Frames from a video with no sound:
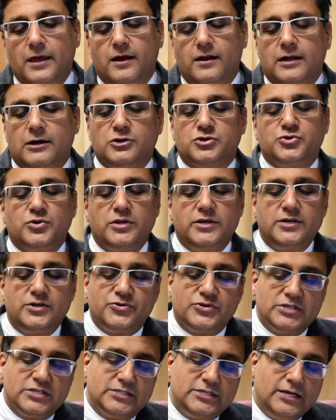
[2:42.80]
Now it's really
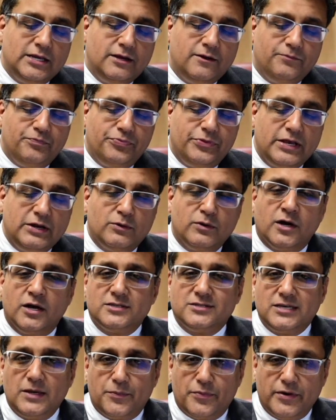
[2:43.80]
interesting. They all
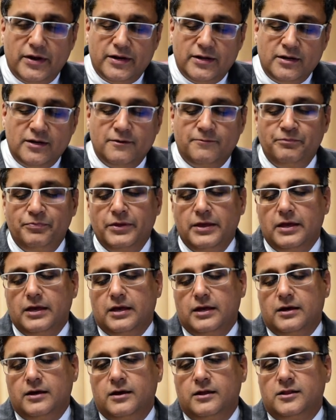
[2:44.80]
got separated.
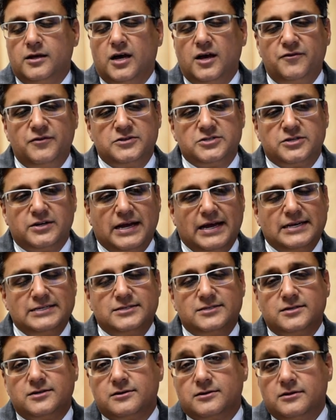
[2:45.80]
Uh, the officer
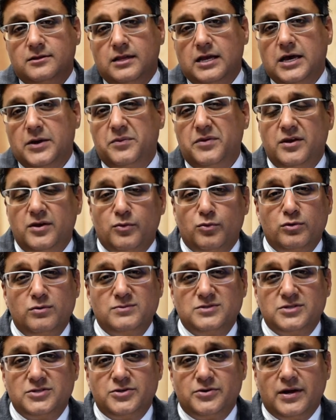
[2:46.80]
asked the girl, "How many
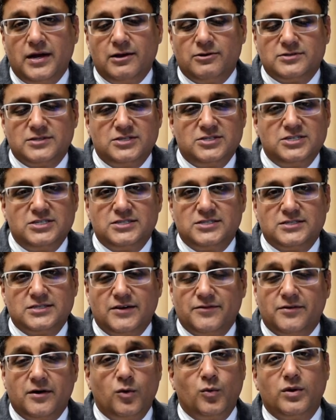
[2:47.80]
rooms in your house?" And she says,
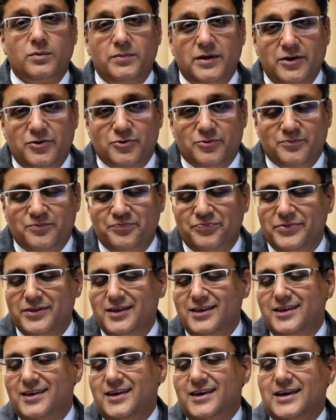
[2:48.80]
"I've got one bedroom."
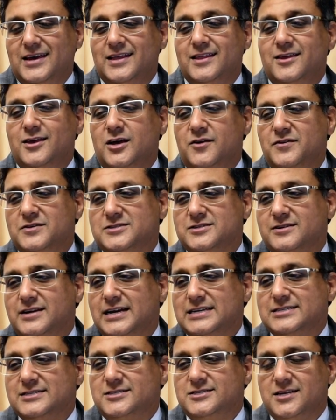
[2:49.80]
And the officer
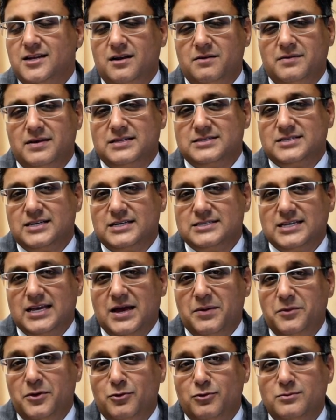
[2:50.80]
asks the gentleman, says,
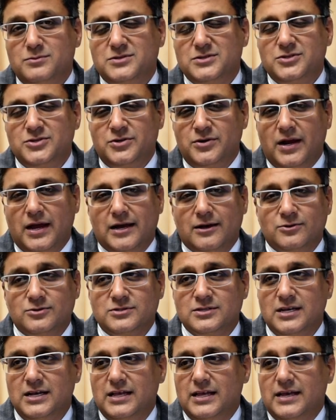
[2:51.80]
how many rooms in your
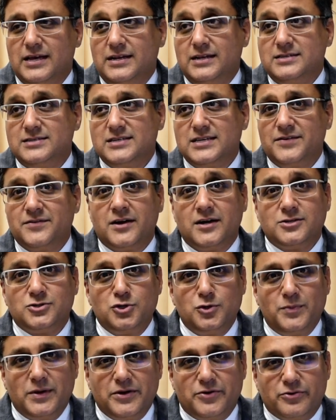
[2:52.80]
house? And he said, I've got
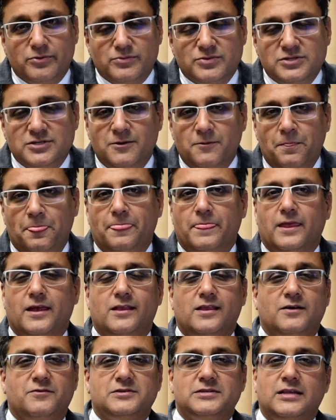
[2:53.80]
two bedrooms.
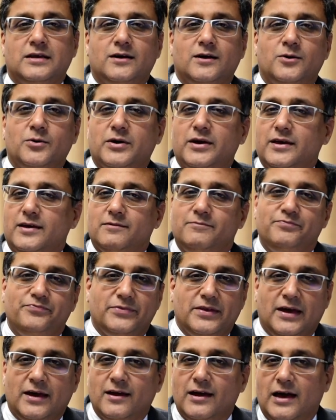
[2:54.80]
And I was like, okay,
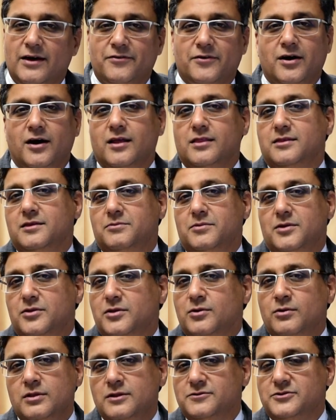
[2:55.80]
I, have caught them. You know,
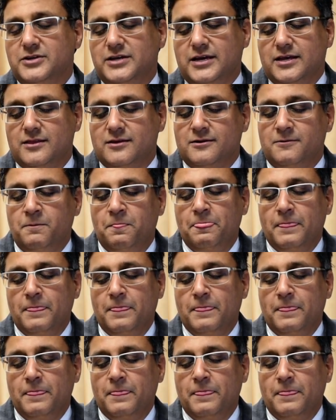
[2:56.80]
they don't live together.